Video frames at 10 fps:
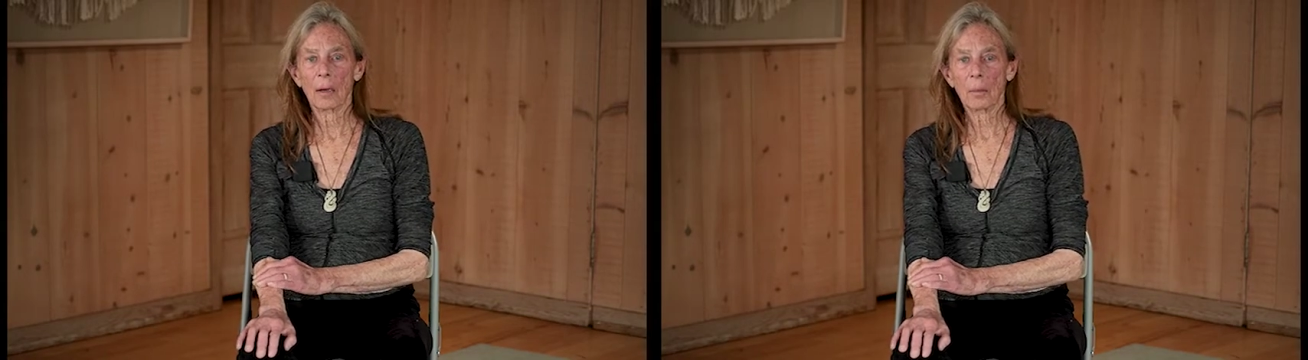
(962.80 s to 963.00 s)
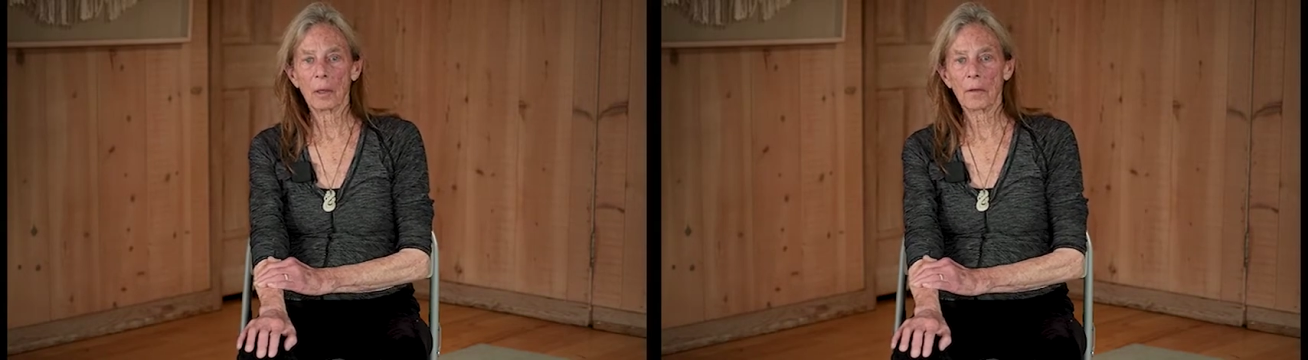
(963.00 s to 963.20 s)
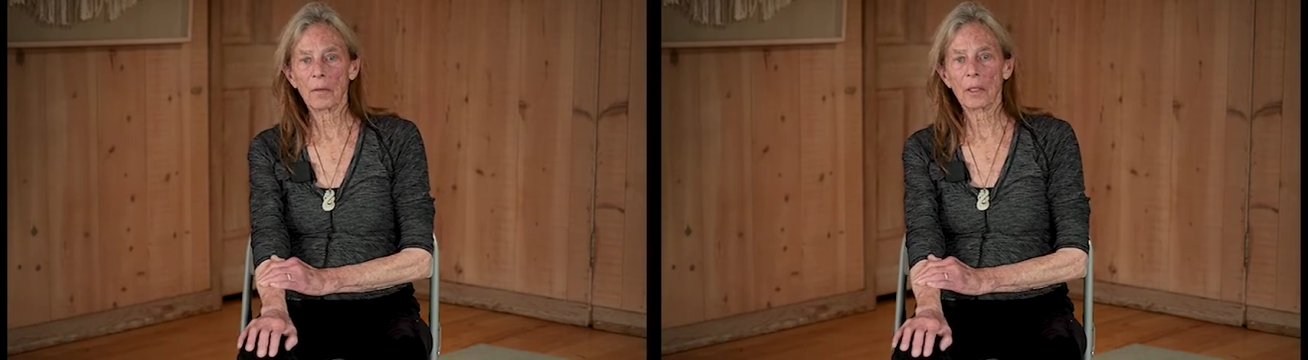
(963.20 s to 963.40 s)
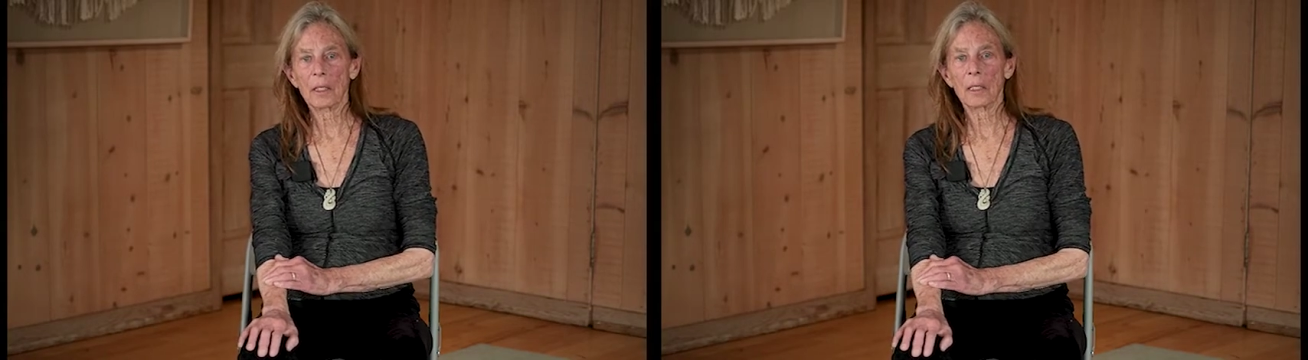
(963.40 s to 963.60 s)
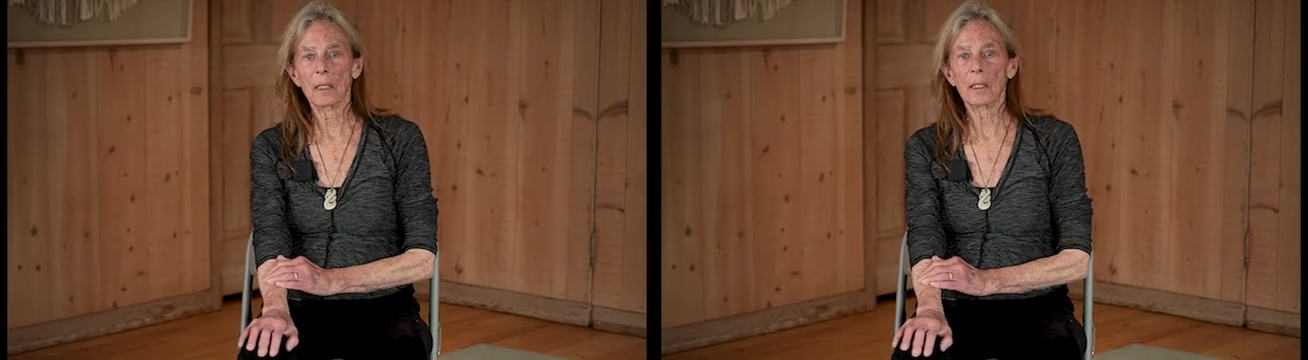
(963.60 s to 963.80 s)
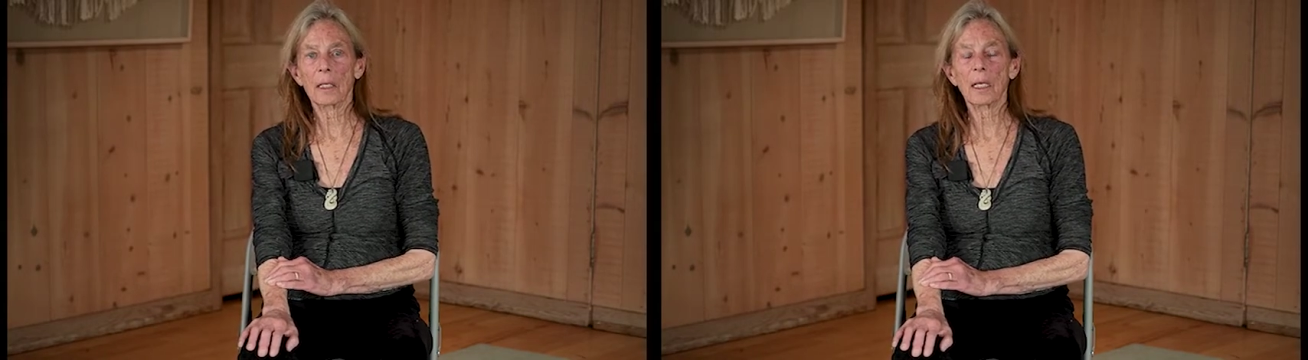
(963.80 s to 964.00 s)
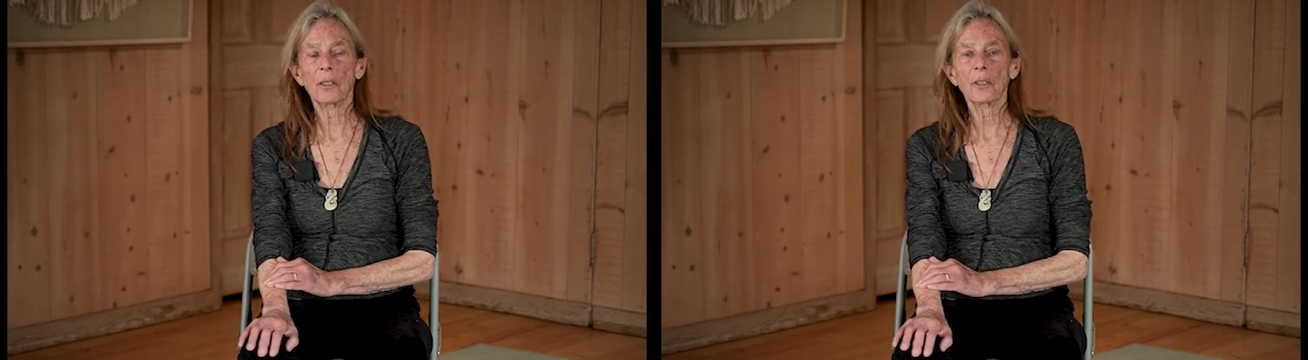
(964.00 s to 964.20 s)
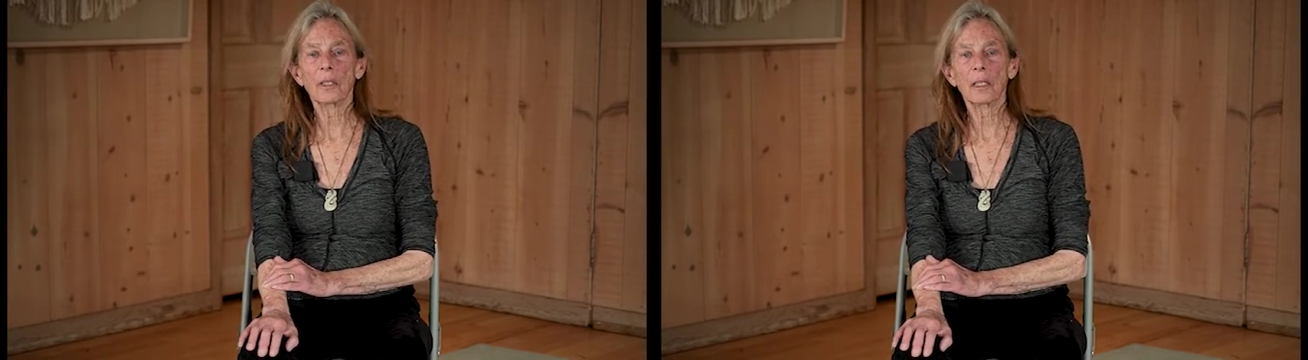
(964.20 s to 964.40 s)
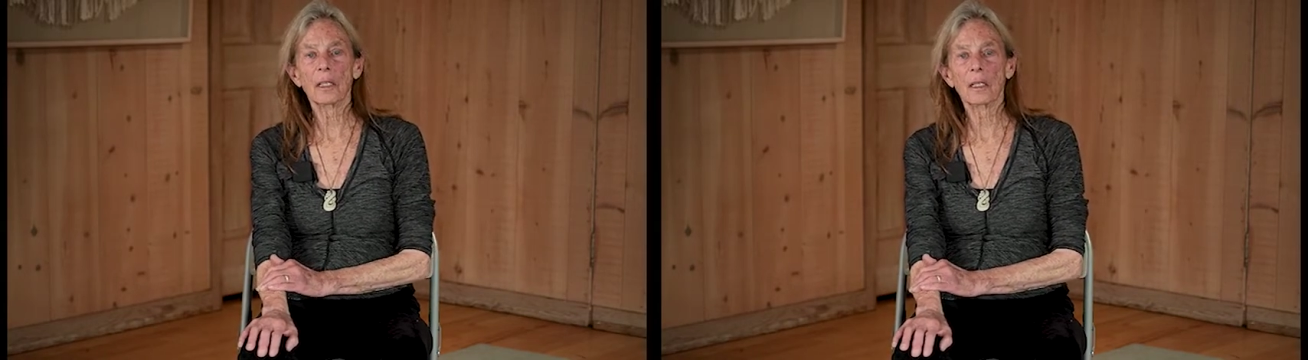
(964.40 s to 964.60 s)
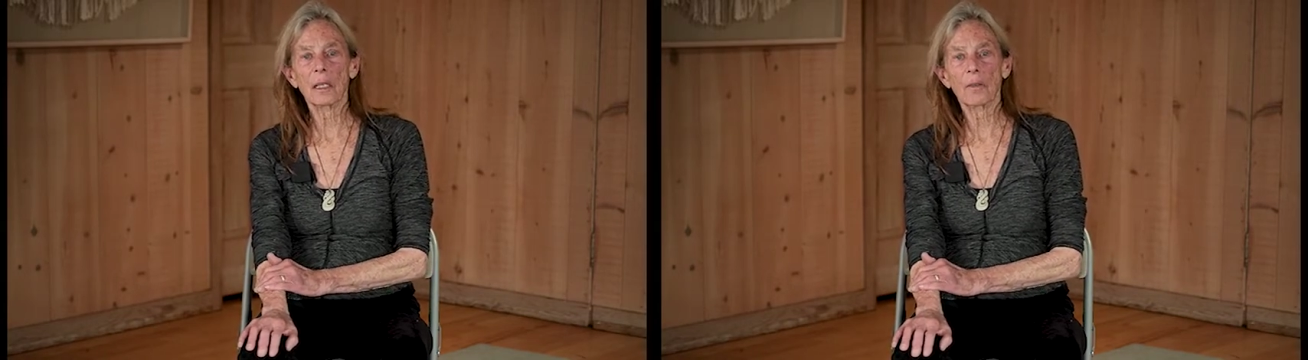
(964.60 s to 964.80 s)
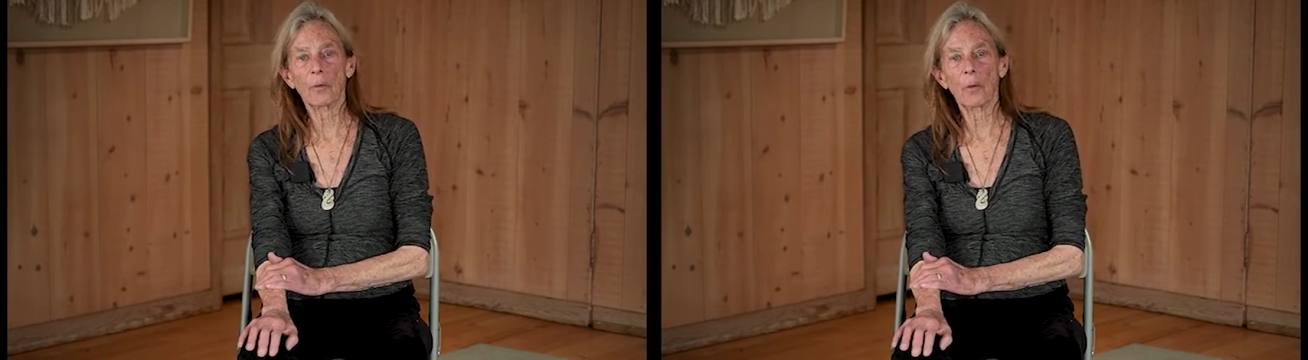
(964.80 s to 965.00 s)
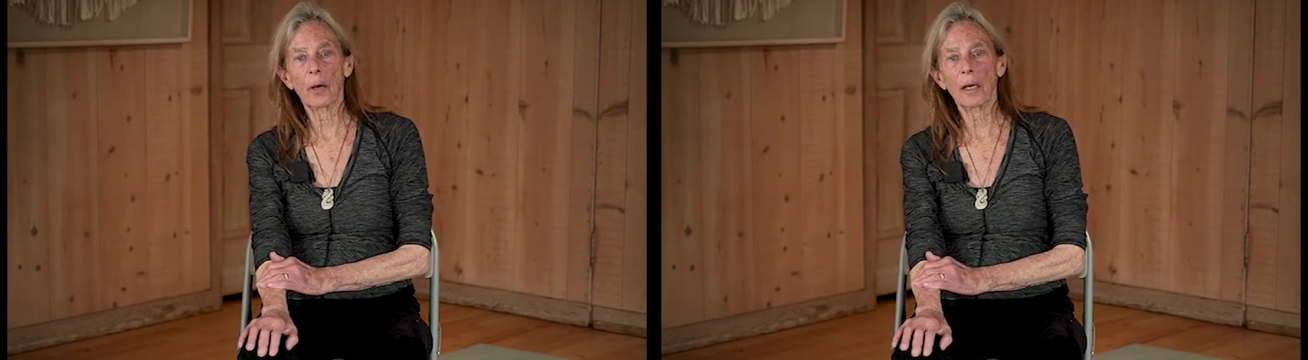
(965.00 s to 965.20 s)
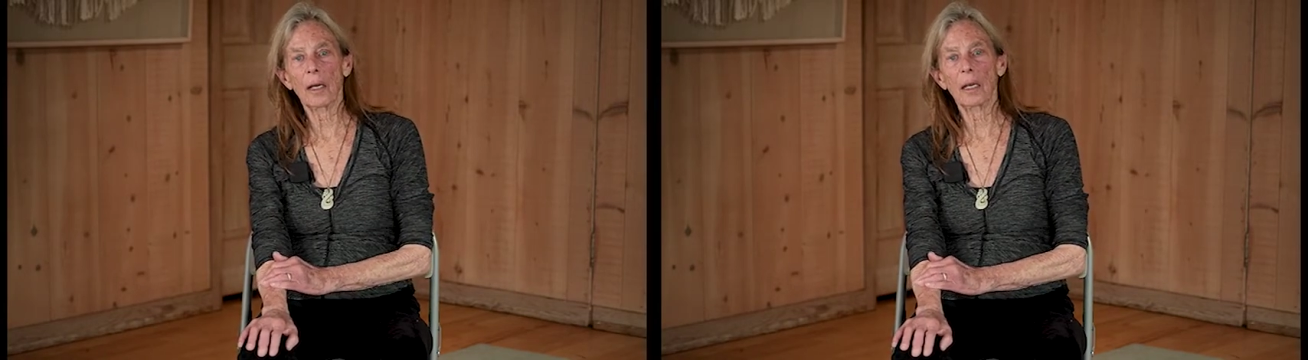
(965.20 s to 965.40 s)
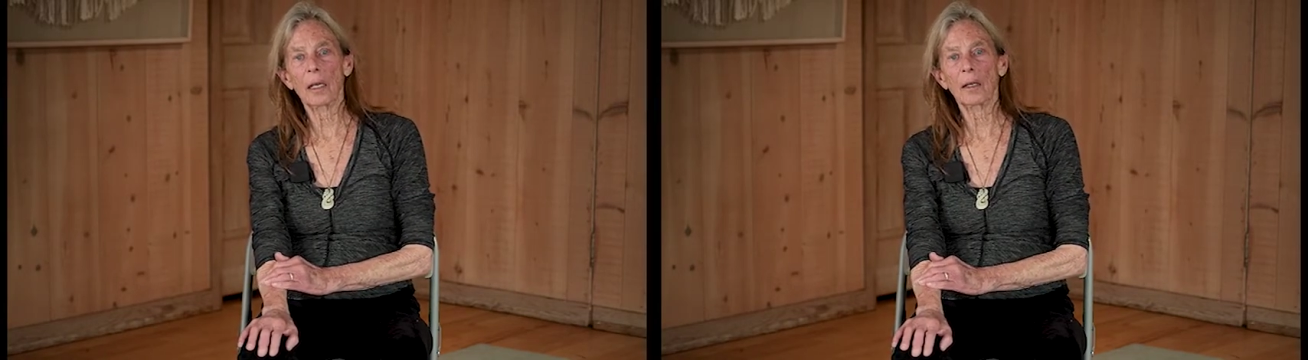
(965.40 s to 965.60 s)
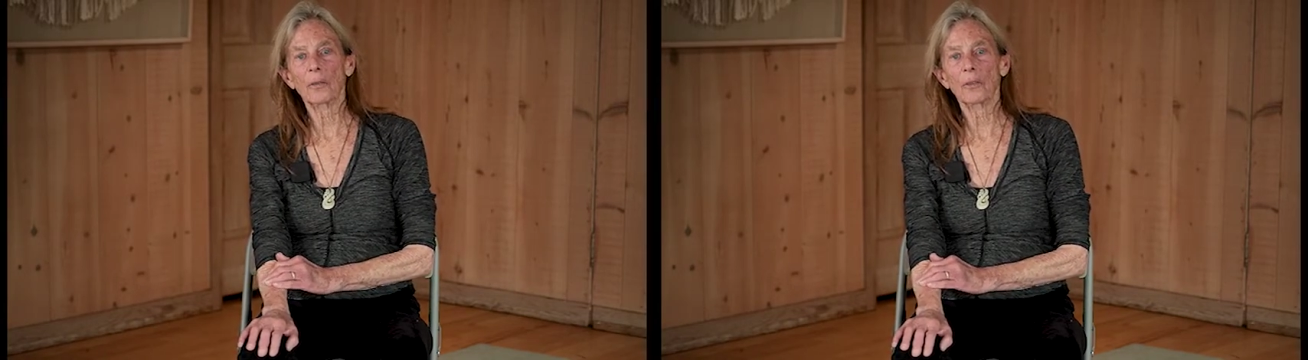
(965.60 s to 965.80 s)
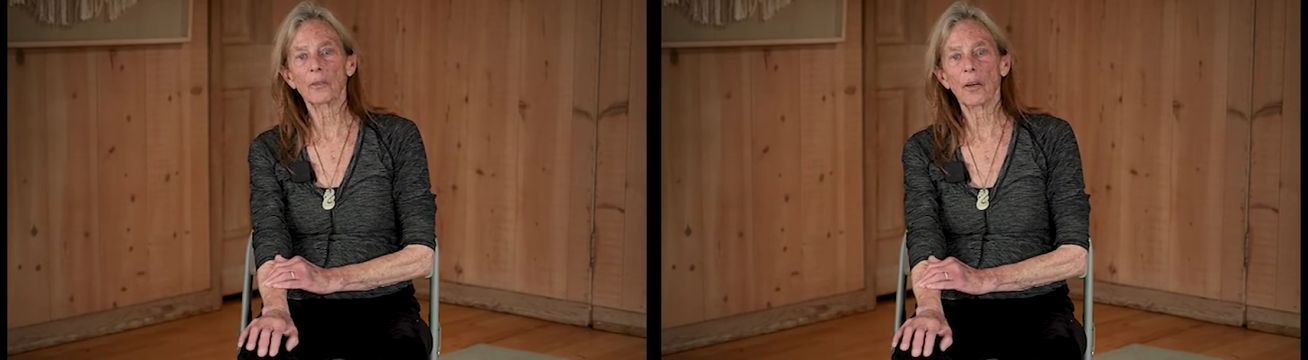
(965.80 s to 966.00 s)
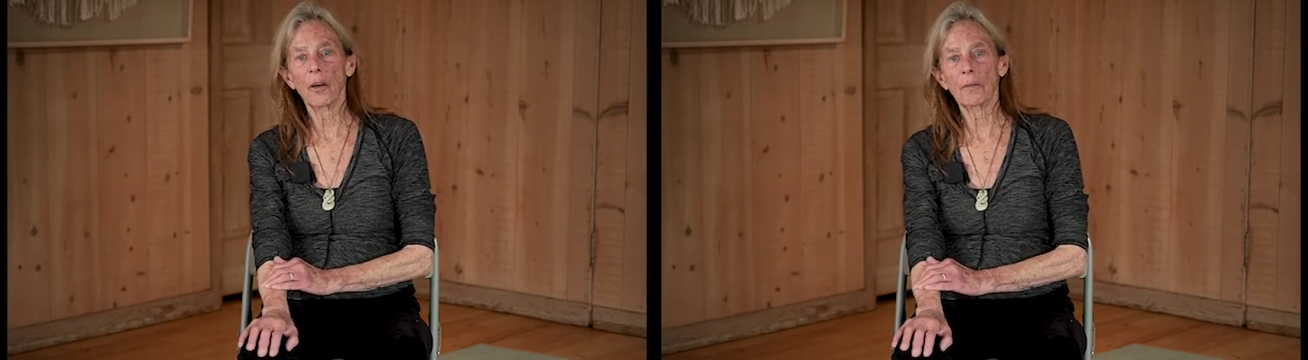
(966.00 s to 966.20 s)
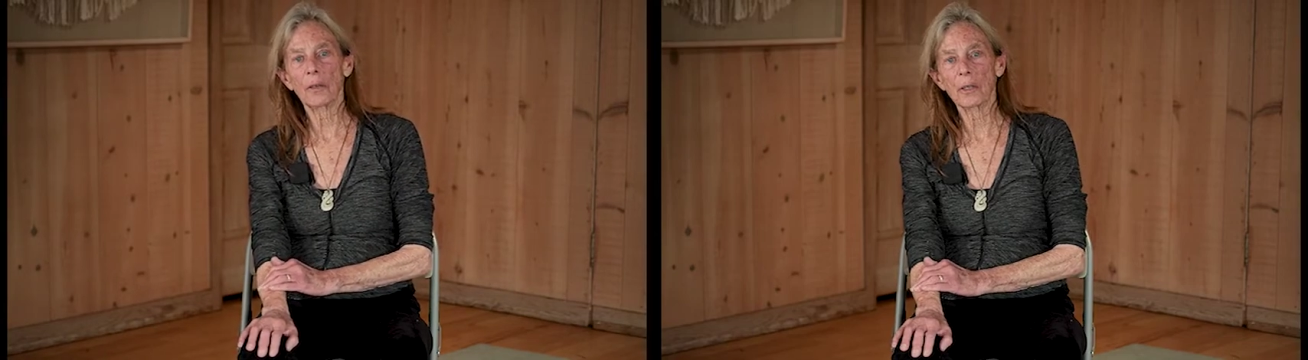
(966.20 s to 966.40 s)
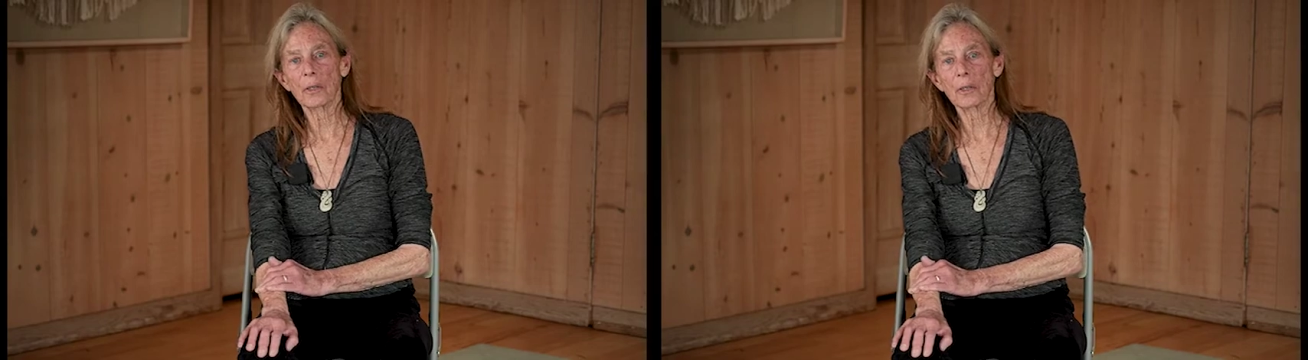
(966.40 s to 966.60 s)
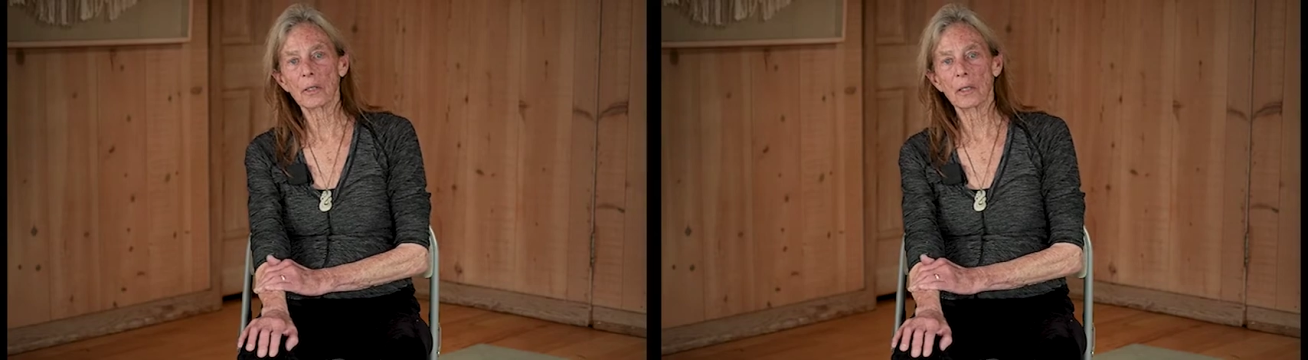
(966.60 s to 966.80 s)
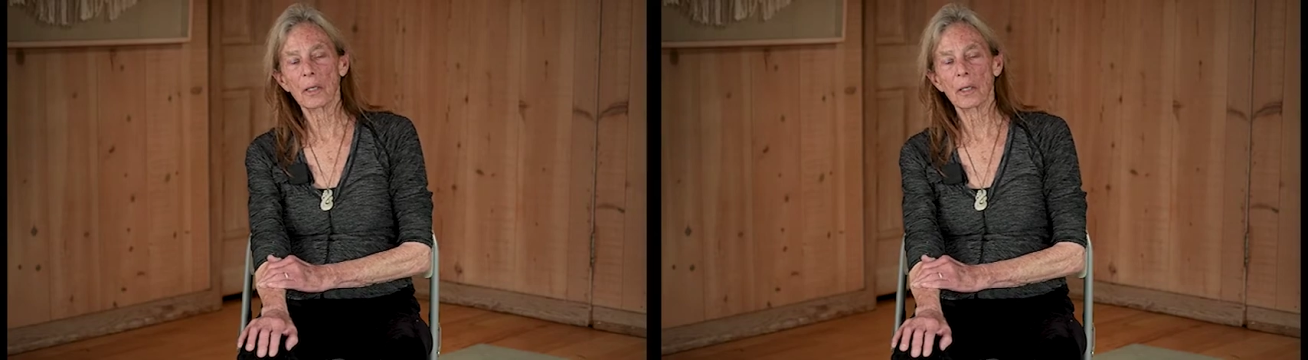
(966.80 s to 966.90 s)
But if the tension can give way to softness,